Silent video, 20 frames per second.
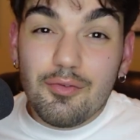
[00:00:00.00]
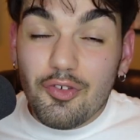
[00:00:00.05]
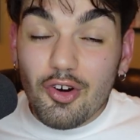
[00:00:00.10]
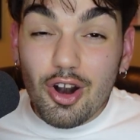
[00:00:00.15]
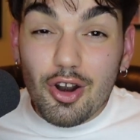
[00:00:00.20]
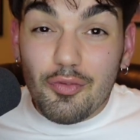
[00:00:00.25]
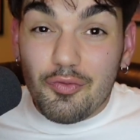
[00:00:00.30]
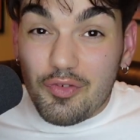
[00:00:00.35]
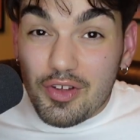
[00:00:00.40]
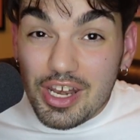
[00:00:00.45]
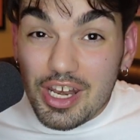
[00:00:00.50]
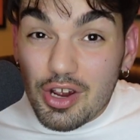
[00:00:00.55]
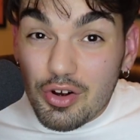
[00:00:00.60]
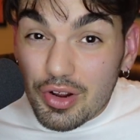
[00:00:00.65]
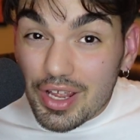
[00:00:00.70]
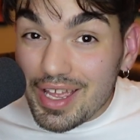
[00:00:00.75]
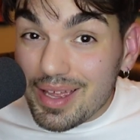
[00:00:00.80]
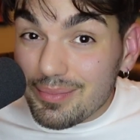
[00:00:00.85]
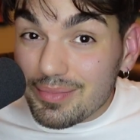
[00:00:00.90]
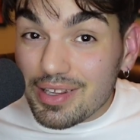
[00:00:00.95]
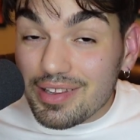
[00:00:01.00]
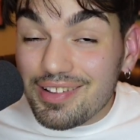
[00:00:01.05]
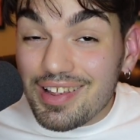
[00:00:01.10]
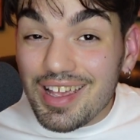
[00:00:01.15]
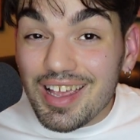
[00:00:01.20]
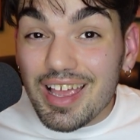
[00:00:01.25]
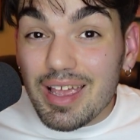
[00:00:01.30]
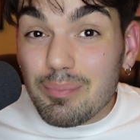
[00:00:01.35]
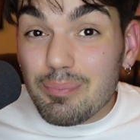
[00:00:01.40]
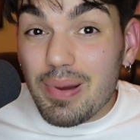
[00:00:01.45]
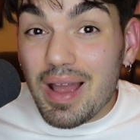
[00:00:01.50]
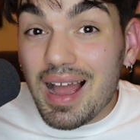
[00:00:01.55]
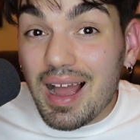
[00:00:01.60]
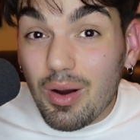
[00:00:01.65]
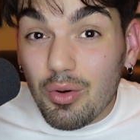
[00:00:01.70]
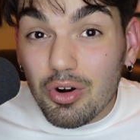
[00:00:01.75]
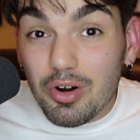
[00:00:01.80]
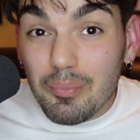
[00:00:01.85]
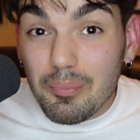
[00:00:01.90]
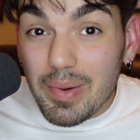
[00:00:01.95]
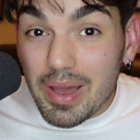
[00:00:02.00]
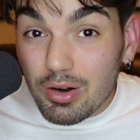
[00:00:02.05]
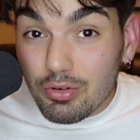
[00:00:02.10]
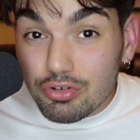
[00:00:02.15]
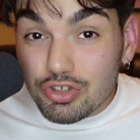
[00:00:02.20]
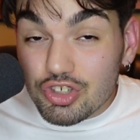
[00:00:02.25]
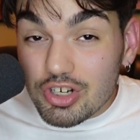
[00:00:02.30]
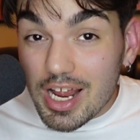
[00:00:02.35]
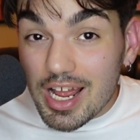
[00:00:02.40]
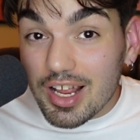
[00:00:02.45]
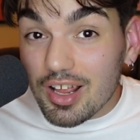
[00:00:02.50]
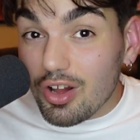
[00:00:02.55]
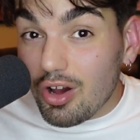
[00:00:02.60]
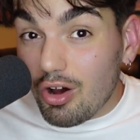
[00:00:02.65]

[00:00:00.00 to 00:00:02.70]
For a video game to take a power metal track